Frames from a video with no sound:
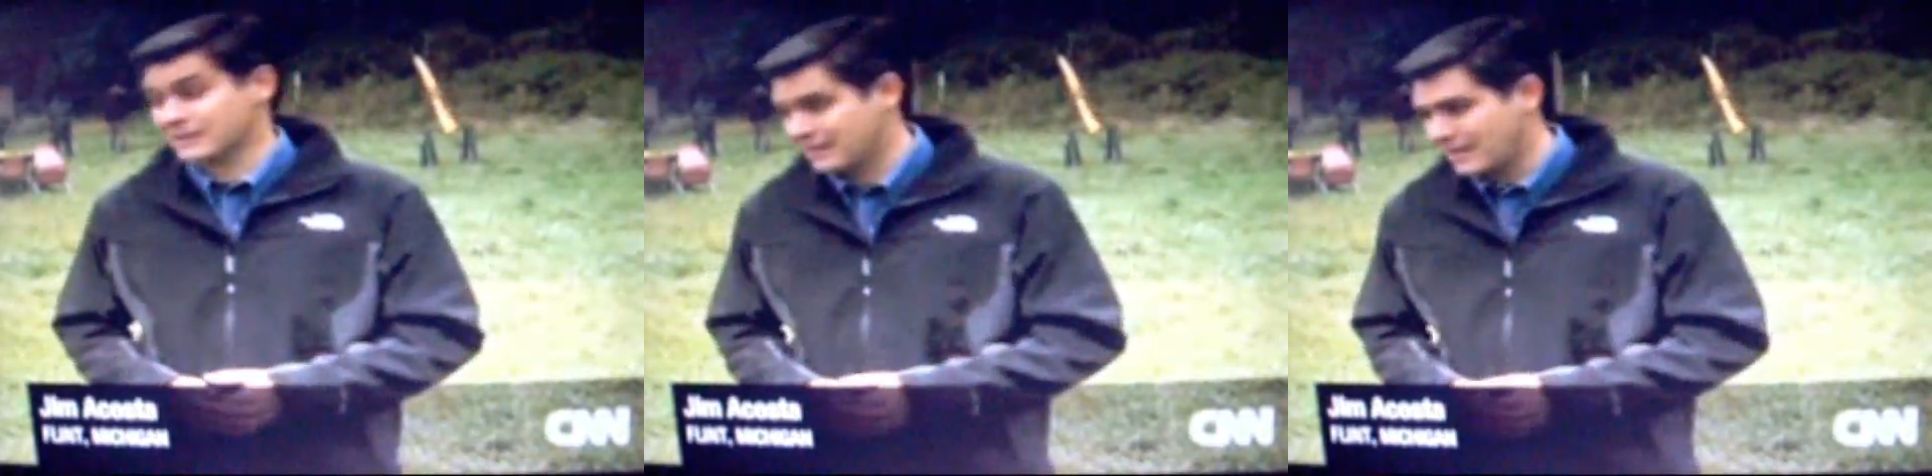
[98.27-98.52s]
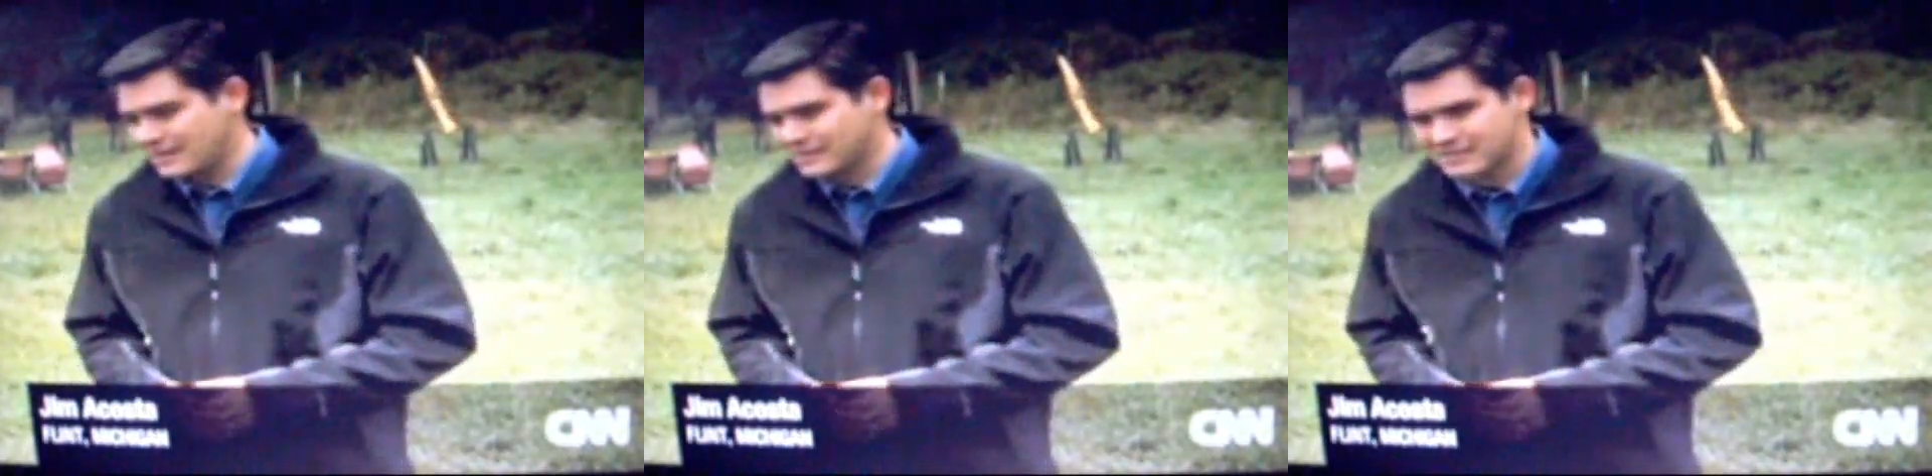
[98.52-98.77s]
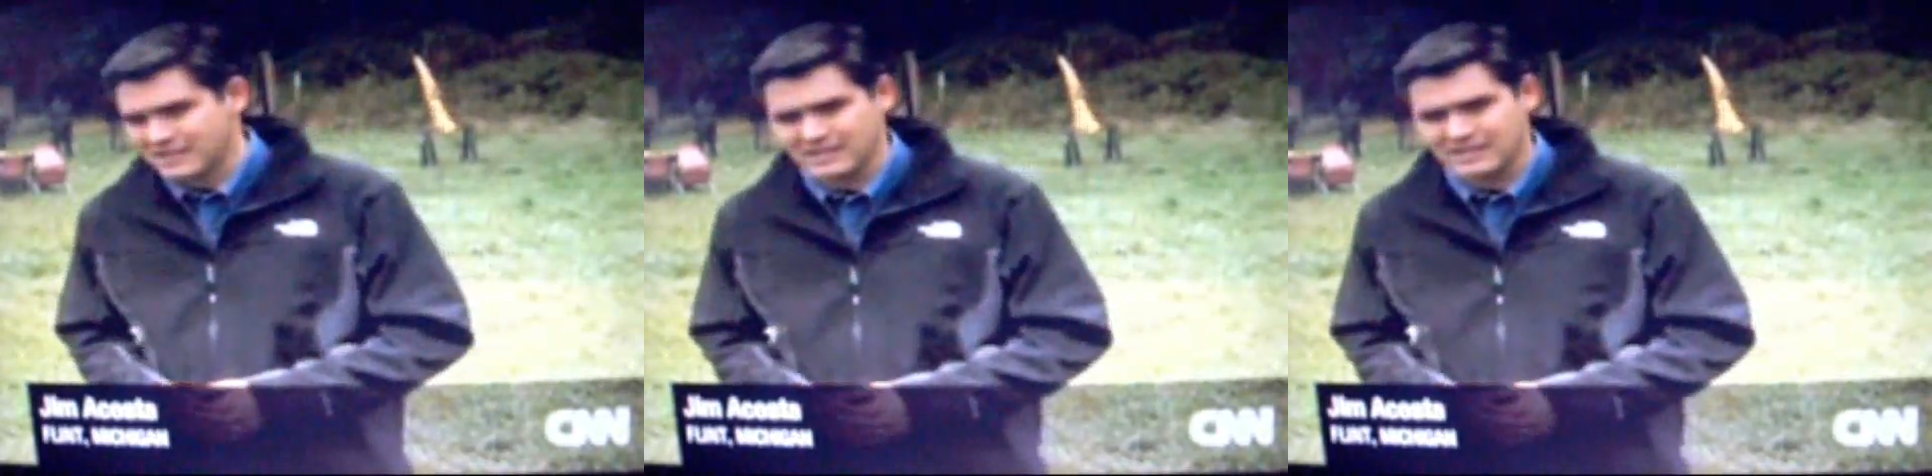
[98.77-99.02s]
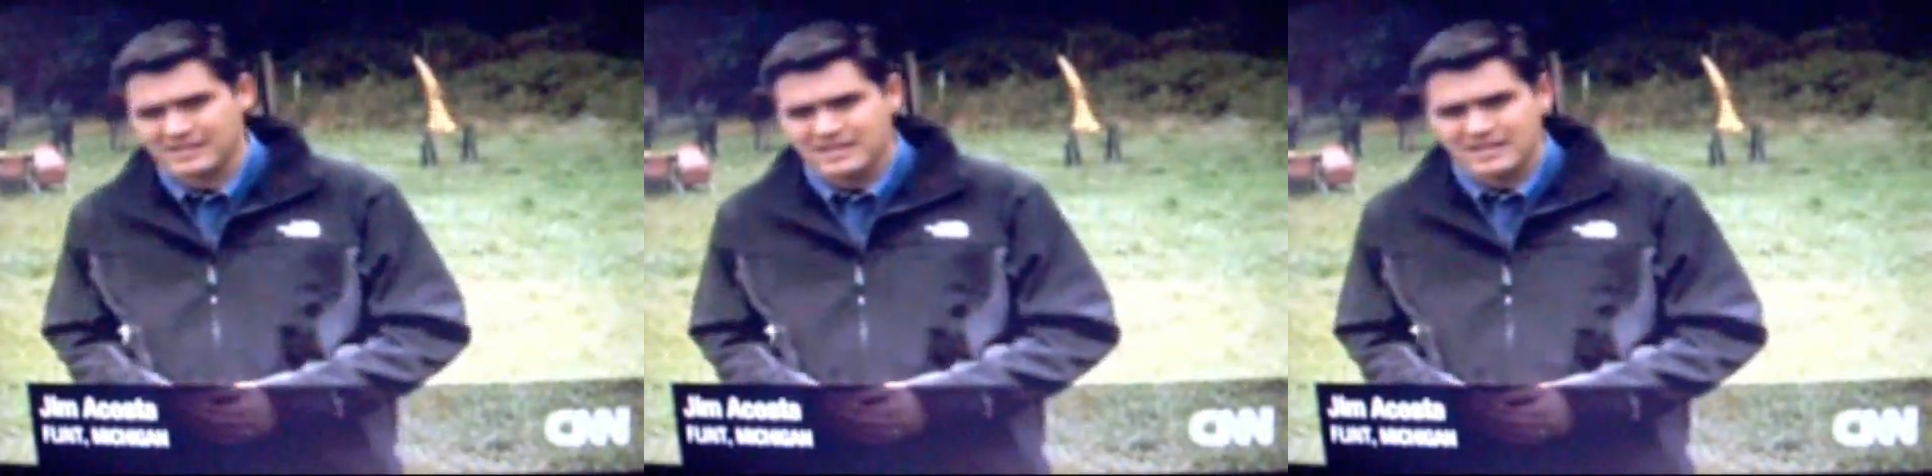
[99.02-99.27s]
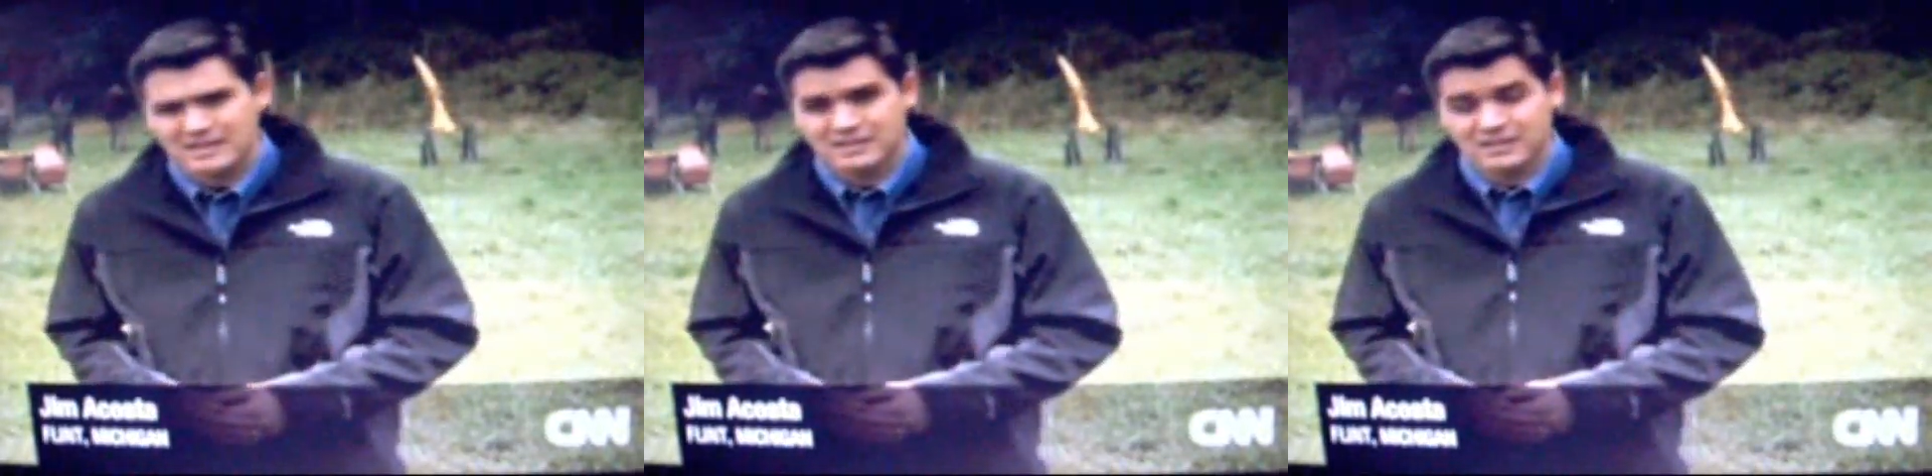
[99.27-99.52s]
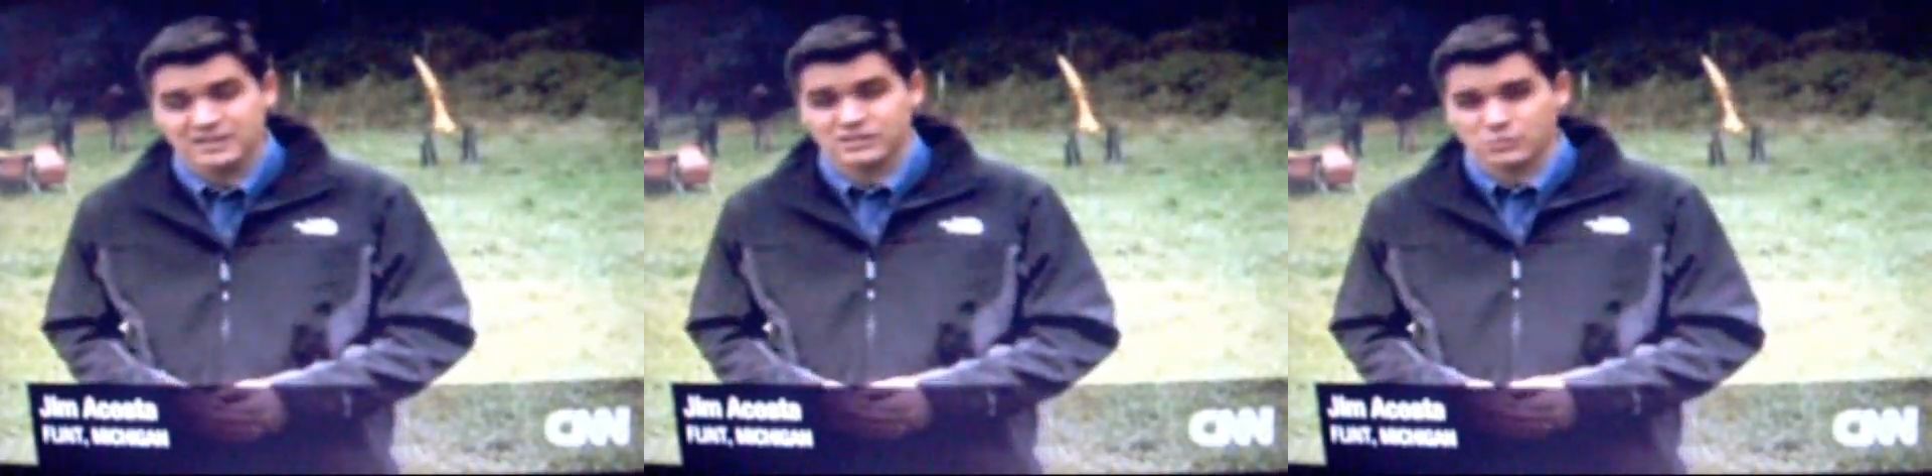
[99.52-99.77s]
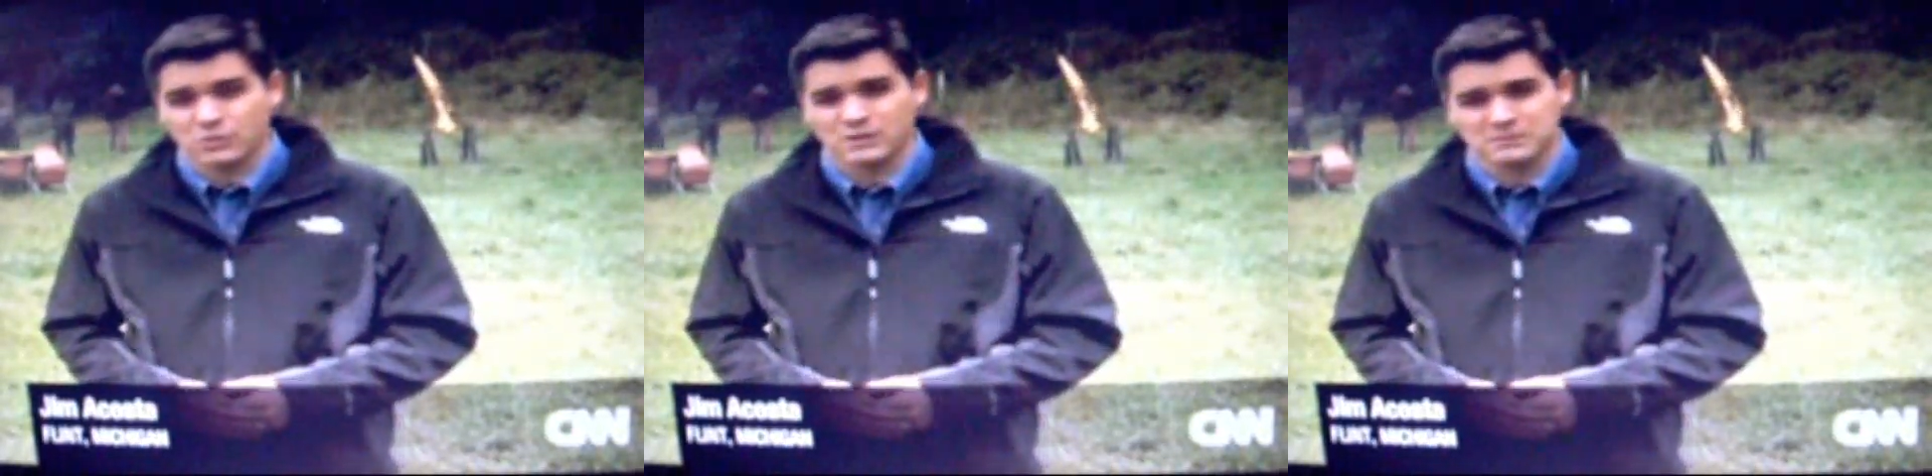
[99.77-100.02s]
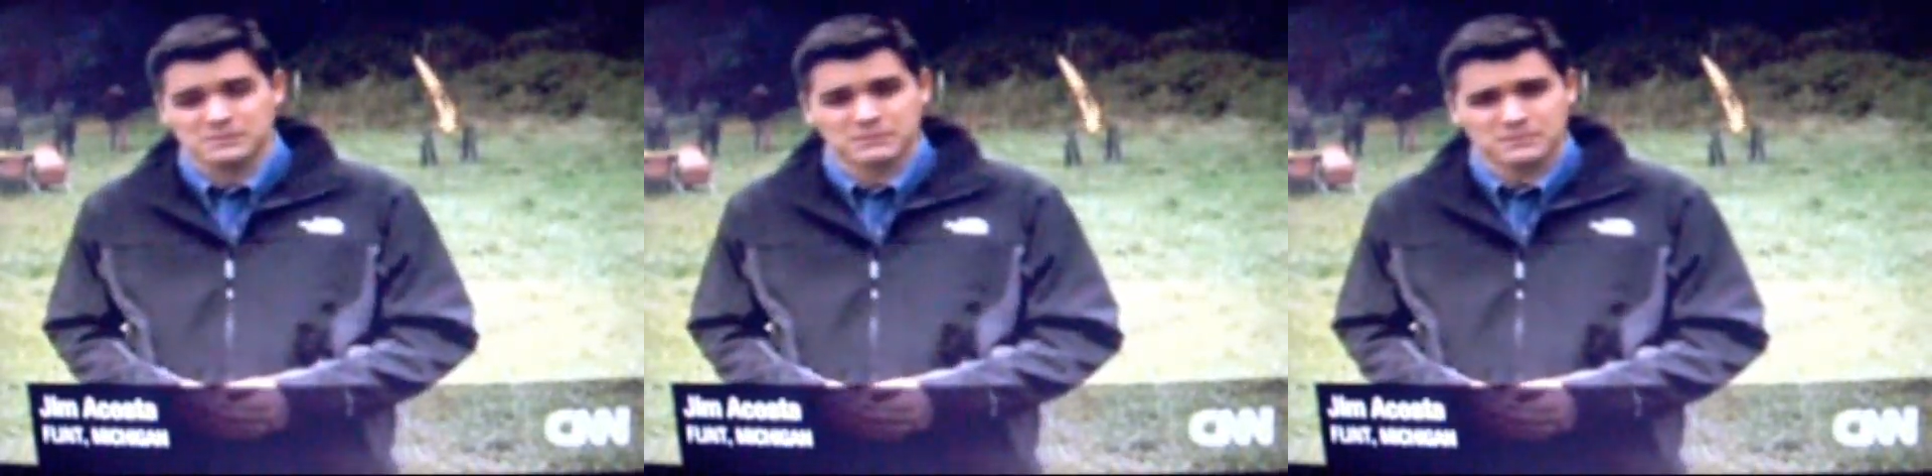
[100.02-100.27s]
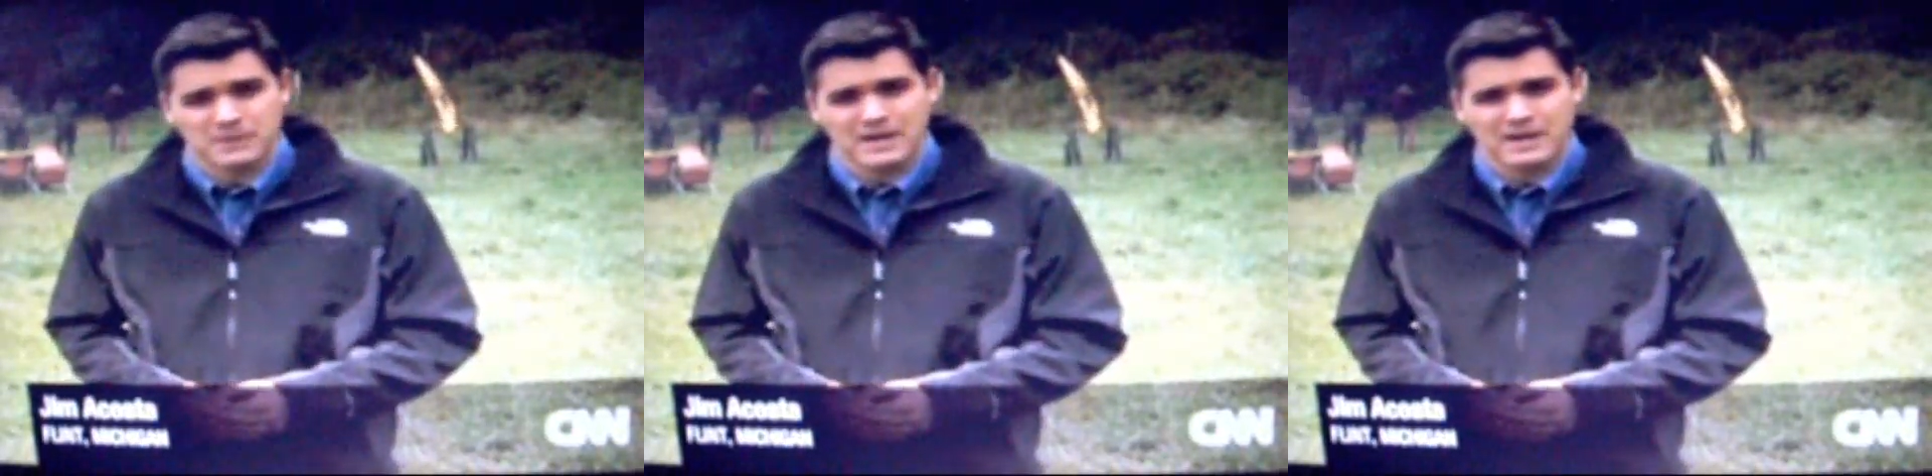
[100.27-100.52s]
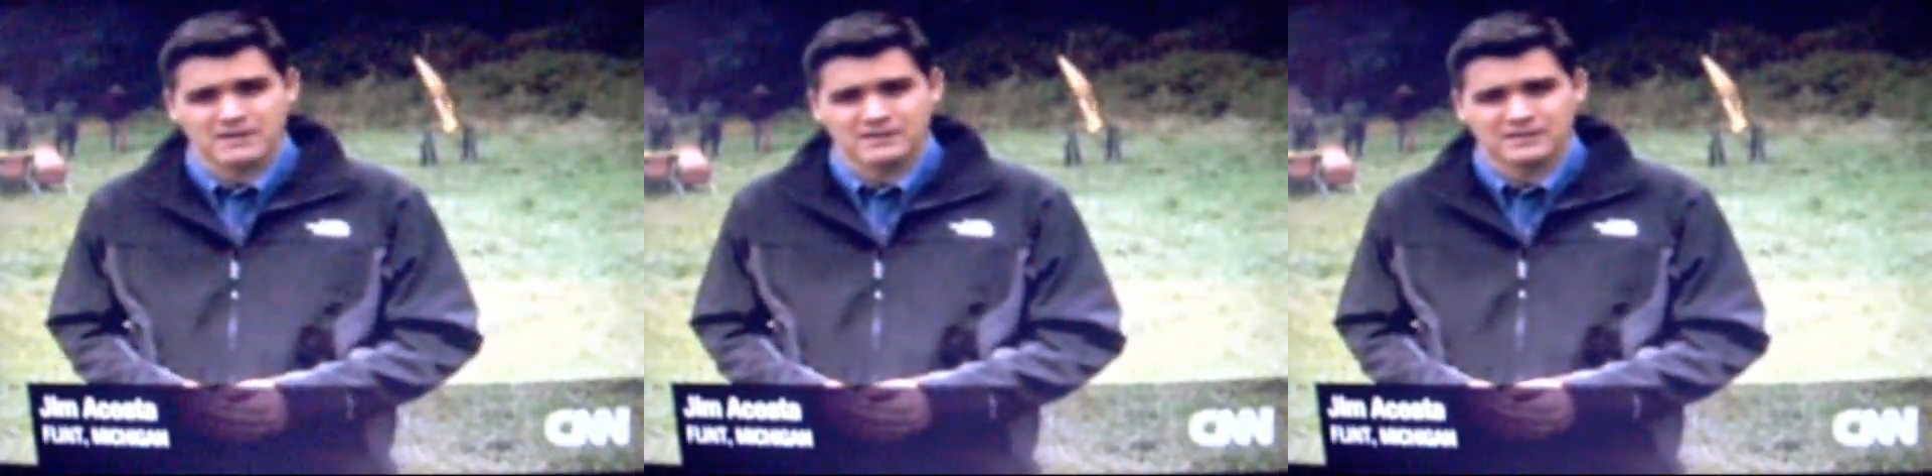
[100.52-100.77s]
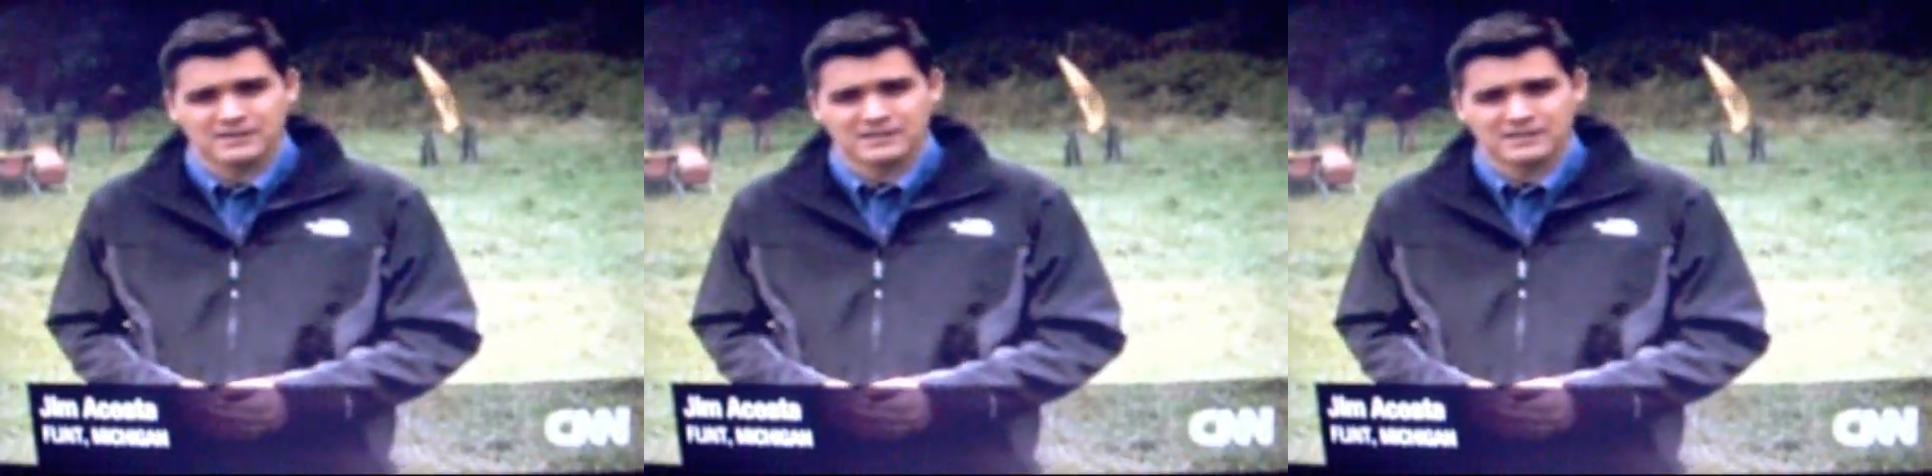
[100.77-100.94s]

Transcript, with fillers: They say they just want to be prepared